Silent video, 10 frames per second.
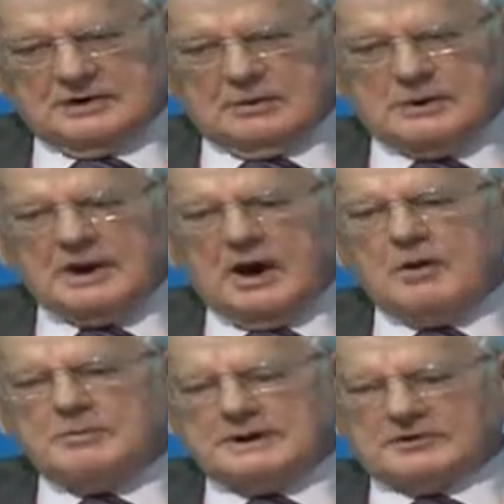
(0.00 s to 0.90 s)
We
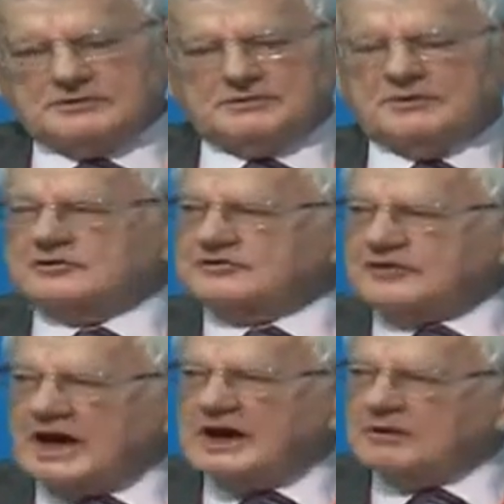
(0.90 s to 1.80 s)
know because of the
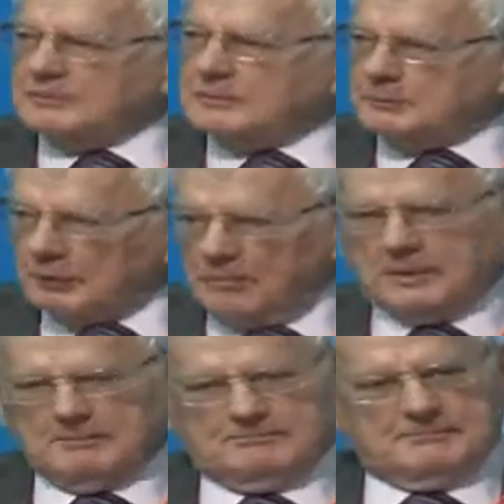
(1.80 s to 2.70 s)
scale of the
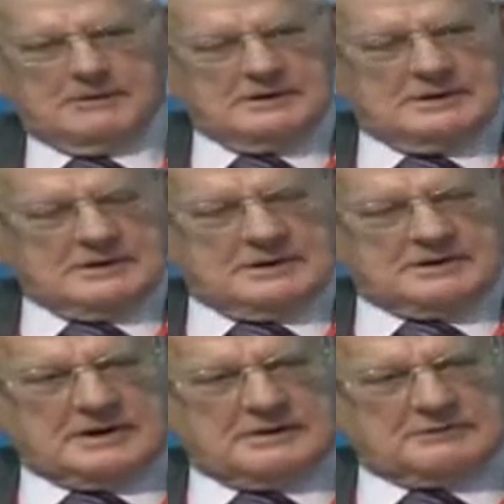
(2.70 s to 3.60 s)
problem
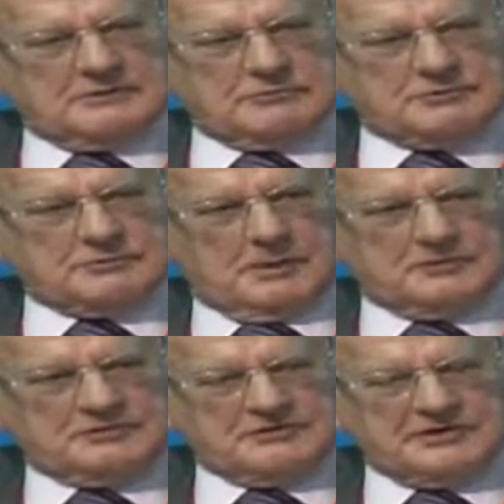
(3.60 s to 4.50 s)
that
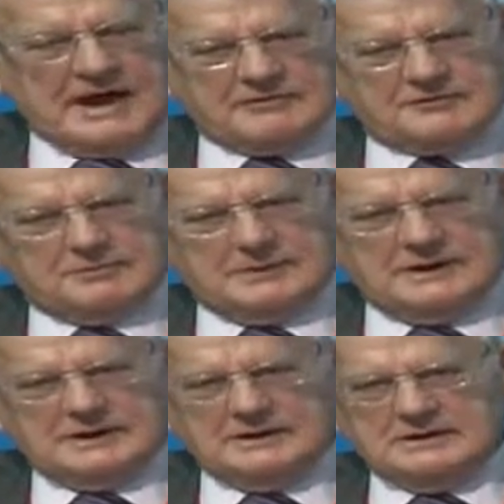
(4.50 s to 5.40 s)
responses have to
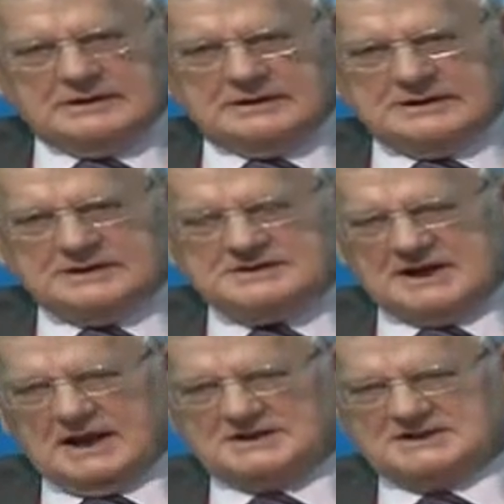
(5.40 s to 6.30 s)
be
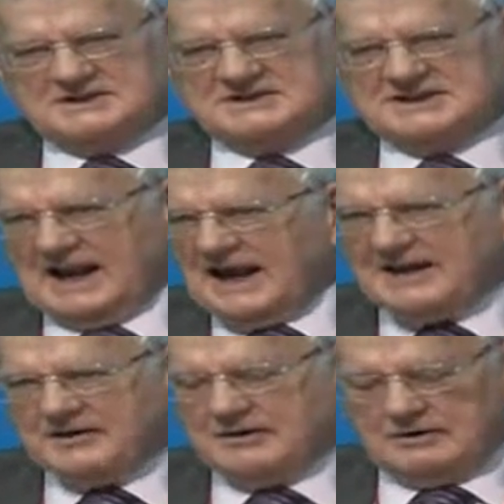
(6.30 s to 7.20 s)
intelligence-led